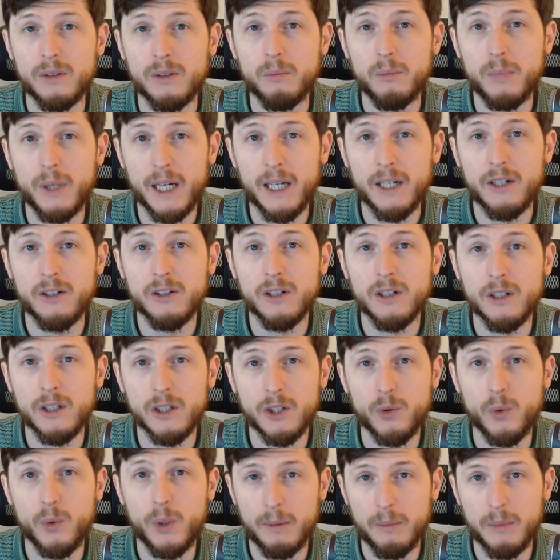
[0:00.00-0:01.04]
better
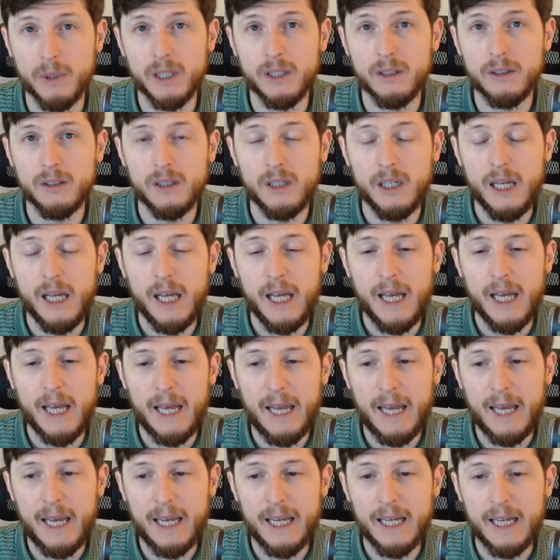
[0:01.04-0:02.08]
equipment
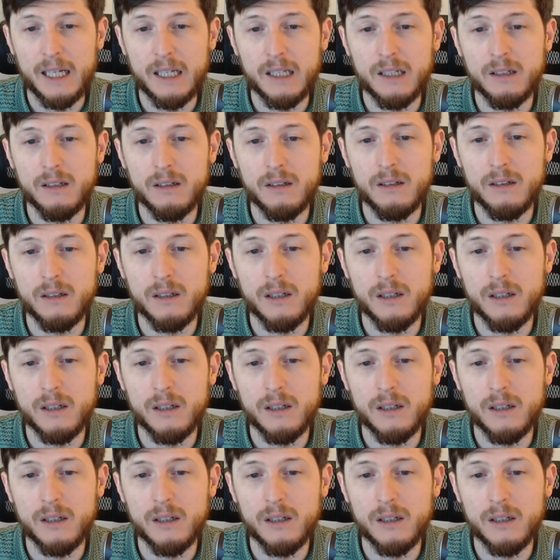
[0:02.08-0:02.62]
and,